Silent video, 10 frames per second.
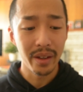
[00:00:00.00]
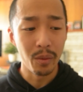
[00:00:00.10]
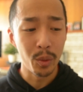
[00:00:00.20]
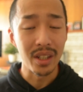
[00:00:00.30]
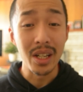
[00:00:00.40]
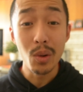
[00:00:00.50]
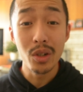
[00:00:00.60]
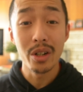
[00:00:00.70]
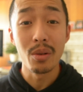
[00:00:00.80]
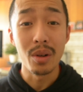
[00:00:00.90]
with the new
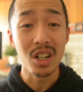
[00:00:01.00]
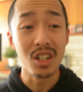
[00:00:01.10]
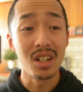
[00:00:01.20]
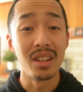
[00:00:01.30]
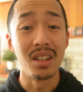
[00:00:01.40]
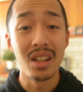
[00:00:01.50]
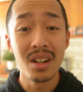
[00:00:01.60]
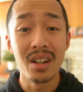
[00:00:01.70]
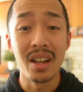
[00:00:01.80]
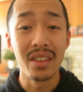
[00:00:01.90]
generation and the
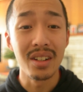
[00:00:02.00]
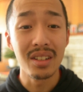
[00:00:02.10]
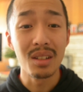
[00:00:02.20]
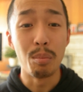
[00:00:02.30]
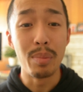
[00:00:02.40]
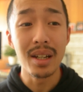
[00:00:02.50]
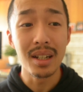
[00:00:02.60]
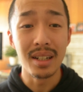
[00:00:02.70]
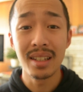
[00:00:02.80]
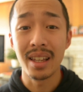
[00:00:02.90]
internet, there's this
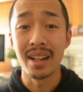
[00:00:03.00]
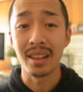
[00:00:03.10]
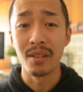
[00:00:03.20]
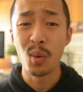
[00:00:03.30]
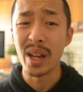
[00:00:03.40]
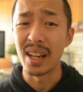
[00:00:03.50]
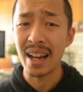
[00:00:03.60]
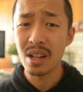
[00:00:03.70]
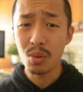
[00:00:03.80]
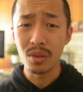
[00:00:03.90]
big disconnect of, wait, I
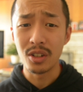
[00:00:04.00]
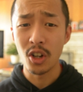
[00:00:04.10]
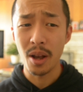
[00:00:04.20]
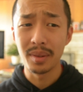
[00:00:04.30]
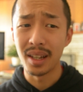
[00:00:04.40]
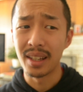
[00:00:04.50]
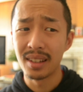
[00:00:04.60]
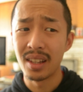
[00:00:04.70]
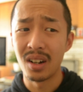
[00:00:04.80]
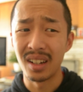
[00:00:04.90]
can do jobs that
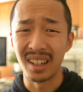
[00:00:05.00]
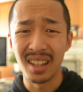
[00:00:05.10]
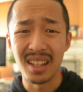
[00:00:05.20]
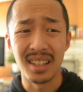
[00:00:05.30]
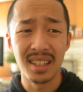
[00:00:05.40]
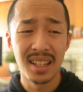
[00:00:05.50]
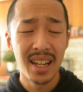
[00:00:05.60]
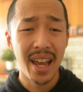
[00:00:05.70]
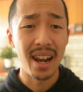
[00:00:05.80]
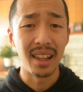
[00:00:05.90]
are like this
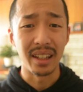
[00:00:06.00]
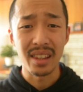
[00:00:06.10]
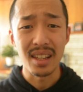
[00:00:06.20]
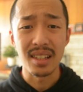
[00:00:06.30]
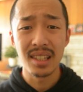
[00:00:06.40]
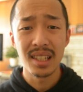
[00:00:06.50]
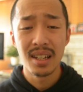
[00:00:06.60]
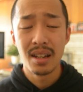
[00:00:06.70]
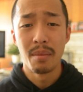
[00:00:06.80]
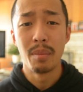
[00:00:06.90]
and like this,
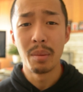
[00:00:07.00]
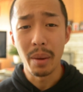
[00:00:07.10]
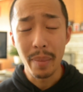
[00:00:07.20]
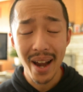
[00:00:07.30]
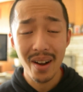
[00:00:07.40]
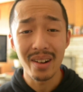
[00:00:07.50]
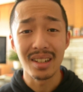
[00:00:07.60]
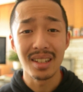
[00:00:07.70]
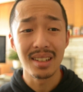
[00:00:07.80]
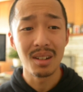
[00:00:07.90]
but my
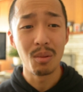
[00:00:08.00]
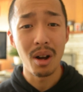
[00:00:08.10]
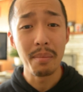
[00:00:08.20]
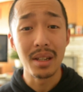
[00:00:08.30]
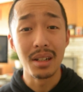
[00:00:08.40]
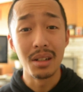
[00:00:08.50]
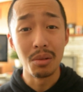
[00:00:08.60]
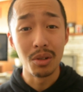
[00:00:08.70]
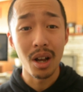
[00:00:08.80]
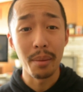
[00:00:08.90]
parents still want me to
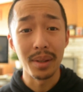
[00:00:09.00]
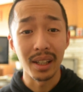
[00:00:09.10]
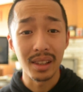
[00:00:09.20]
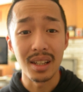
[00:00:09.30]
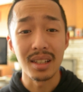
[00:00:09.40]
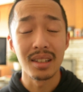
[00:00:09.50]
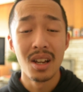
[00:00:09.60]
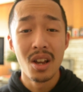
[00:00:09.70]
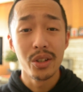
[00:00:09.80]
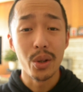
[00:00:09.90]
do jobs like this.
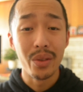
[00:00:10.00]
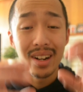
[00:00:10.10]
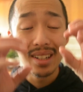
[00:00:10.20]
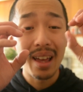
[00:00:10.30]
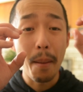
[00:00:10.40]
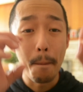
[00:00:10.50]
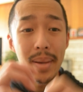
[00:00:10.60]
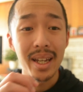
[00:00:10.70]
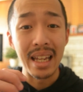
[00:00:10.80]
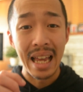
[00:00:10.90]
So there's that
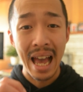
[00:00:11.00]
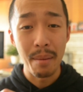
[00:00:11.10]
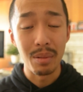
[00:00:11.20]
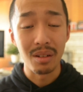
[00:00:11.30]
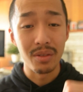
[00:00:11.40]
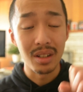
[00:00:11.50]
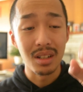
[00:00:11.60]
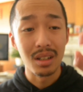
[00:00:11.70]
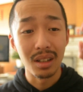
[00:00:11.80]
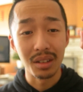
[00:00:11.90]
big gap
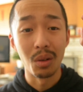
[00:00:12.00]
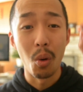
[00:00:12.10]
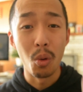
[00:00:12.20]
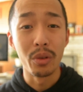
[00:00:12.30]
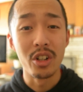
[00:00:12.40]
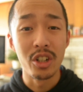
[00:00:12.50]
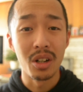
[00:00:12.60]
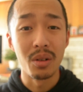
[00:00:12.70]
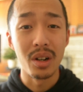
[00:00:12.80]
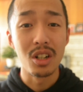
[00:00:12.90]
between like the older
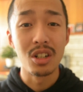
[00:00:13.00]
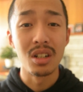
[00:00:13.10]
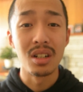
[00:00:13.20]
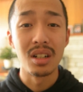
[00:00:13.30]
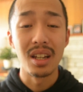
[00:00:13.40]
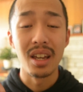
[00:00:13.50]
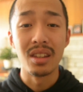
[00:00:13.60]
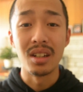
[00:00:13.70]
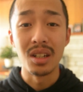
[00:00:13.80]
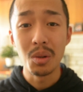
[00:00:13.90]
generation
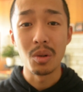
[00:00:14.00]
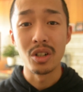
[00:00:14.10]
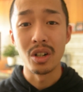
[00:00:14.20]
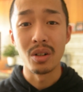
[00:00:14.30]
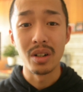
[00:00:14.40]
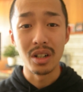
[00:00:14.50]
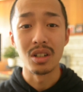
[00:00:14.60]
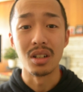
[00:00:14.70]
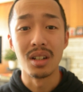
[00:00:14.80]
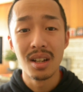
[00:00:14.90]
and the newer
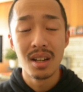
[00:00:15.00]
generation.